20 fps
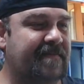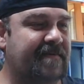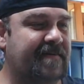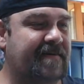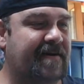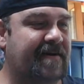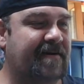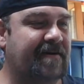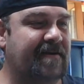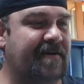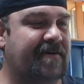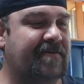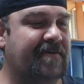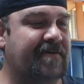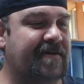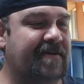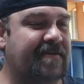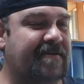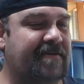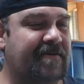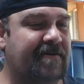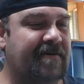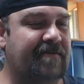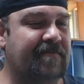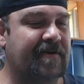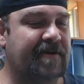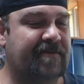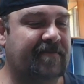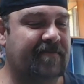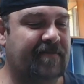Harley Quinn story
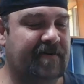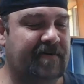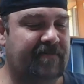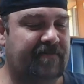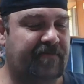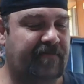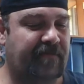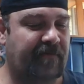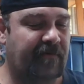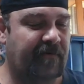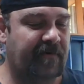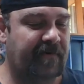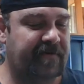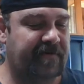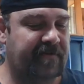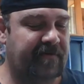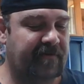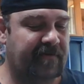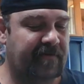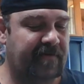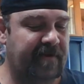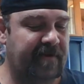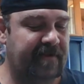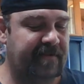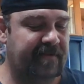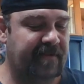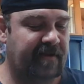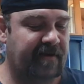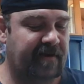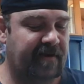must have went 4
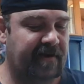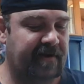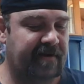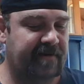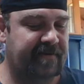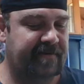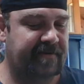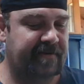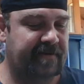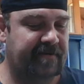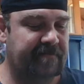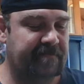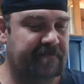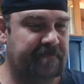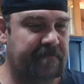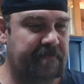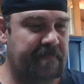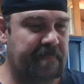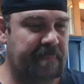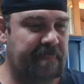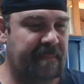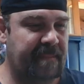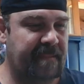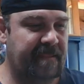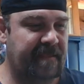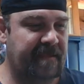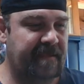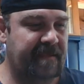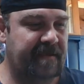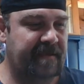stories long or something.
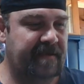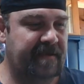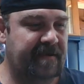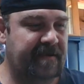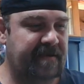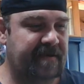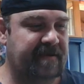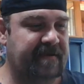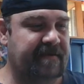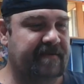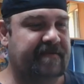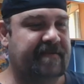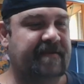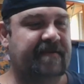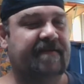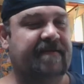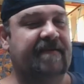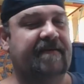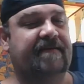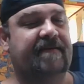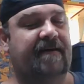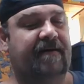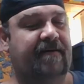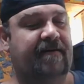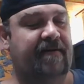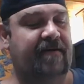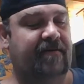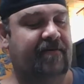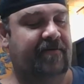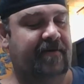Because this is
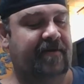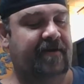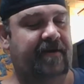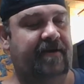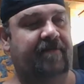Harley Quinn